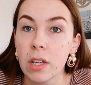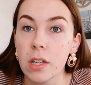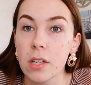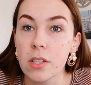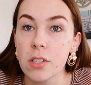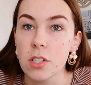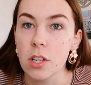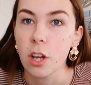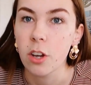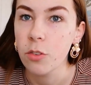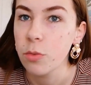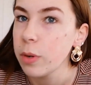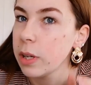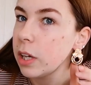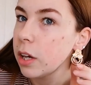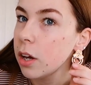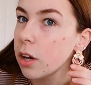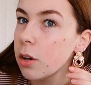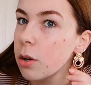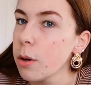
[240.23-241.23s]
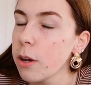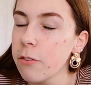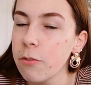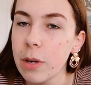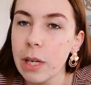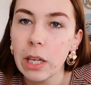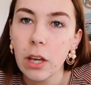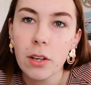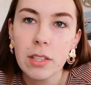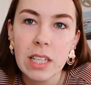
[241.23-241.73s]
So if we
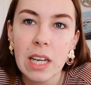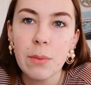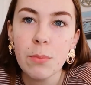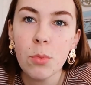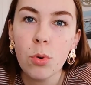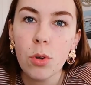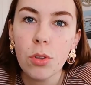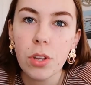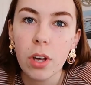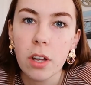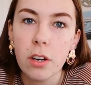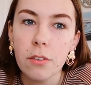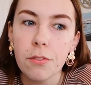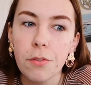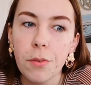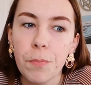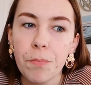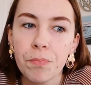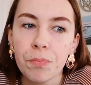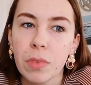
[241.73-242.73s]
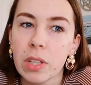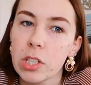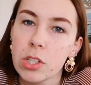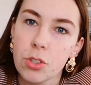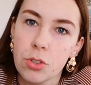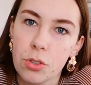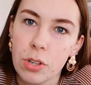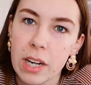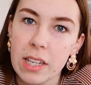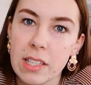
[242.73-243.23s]
go down more the kind of
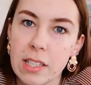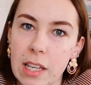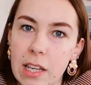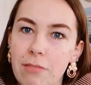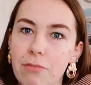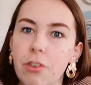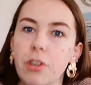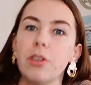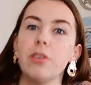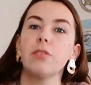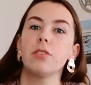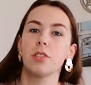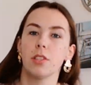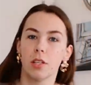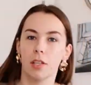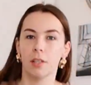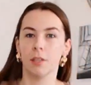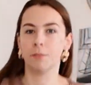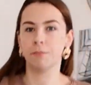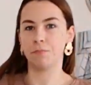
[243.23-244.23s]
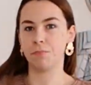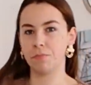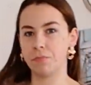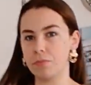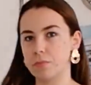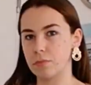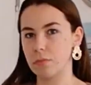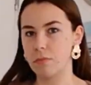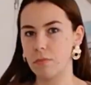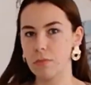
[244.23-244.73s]
dressy route,
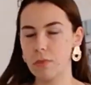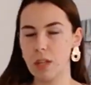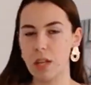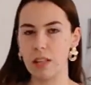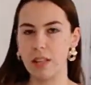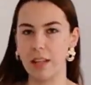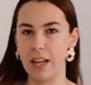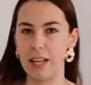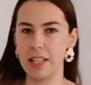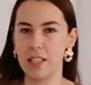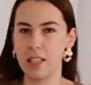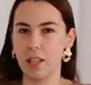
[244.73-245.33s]
the next